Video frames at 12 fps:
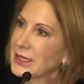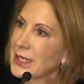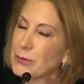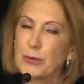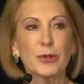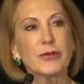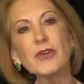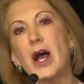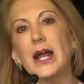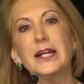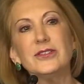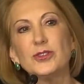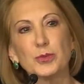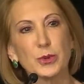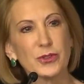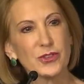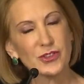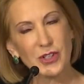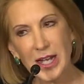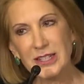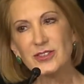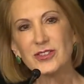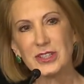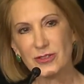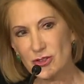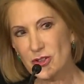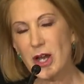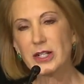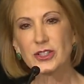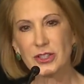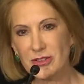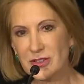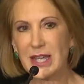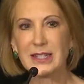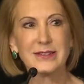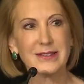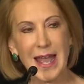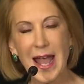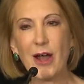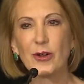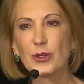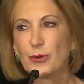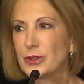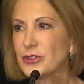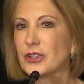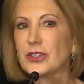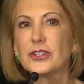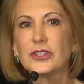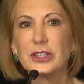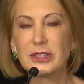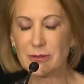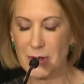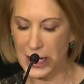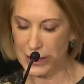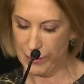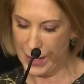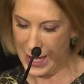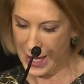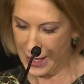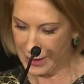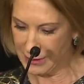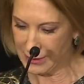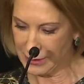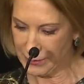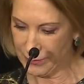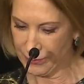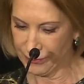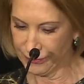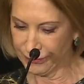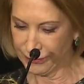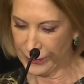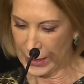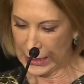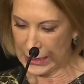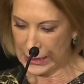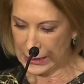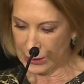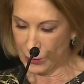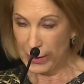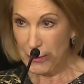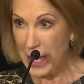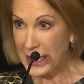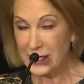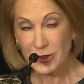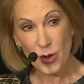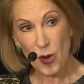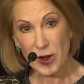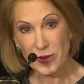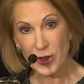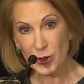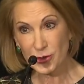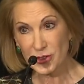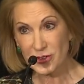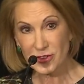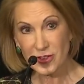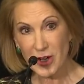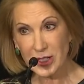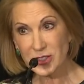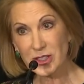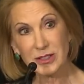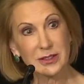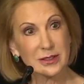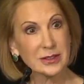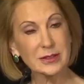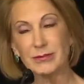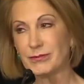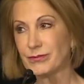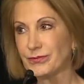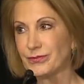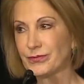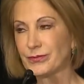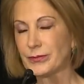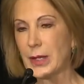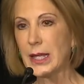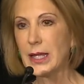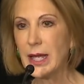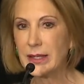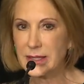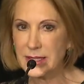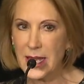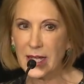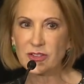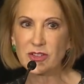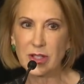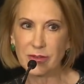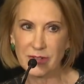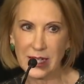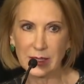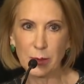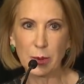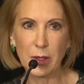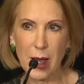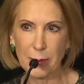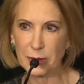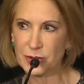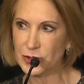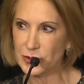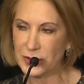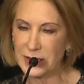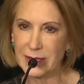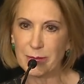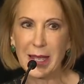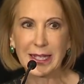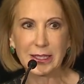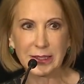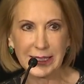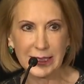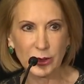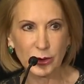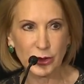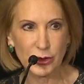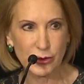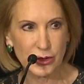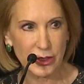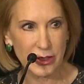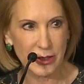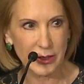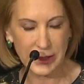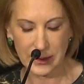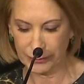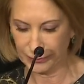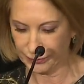and provides precise instructions as to how to return to the right path. We may ignore those instructions. At the next available opportunity, make a legal U-turn.